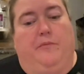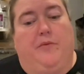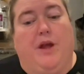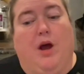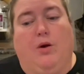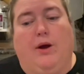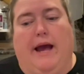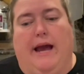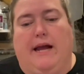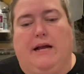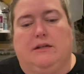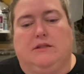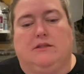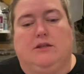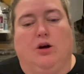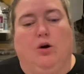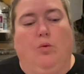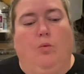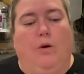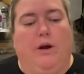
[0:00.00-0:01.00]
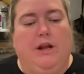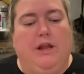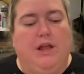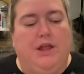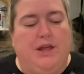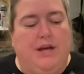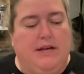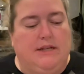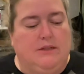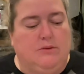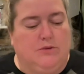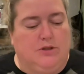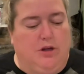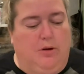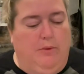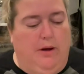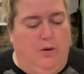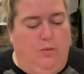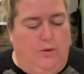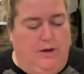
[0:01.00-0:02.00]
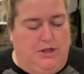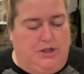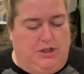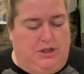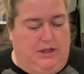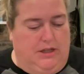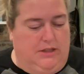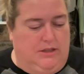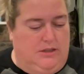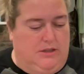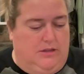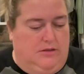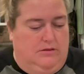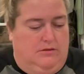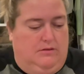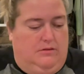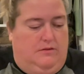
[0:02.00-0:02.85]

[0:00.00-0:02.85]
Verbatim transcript: Okay. So one of the things that was on my wish list